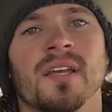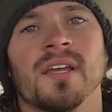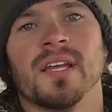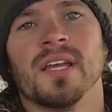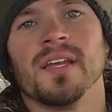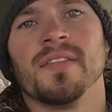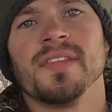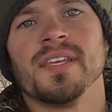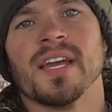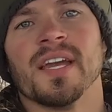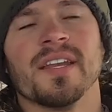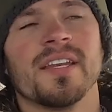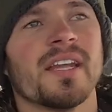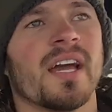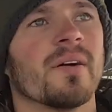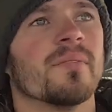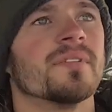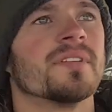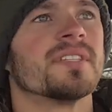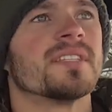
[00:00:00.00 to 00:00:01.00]
In the end, I
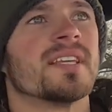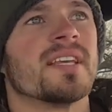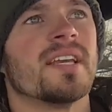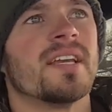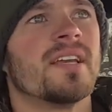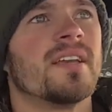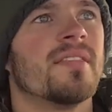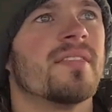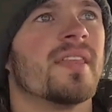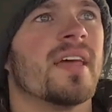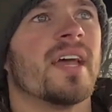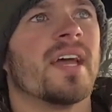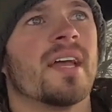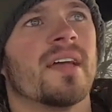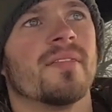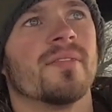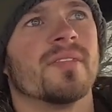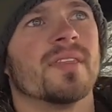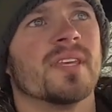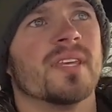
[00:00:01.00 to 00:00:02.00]
would say
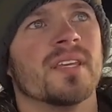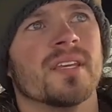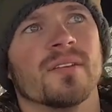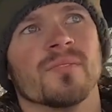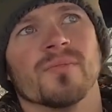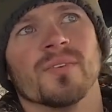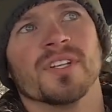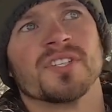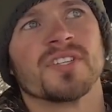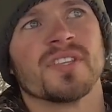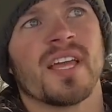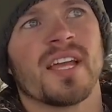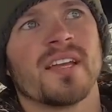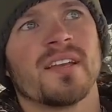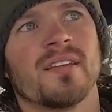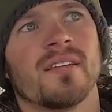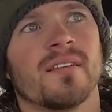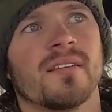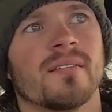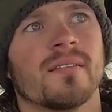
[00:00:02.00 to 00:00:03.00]
that the
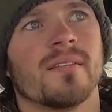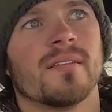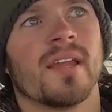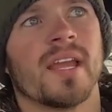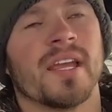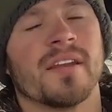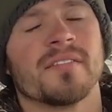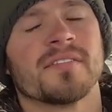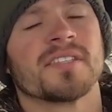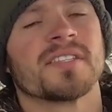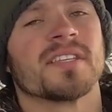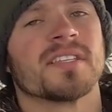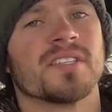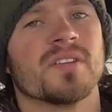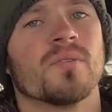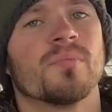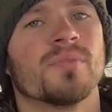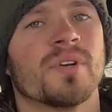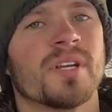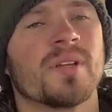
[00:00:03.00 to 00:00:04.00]
Ridgeline handles the
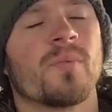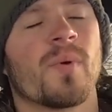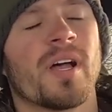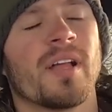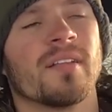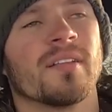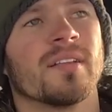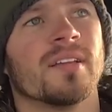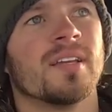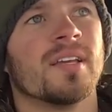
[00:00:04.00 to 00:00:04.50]
snow pretty well.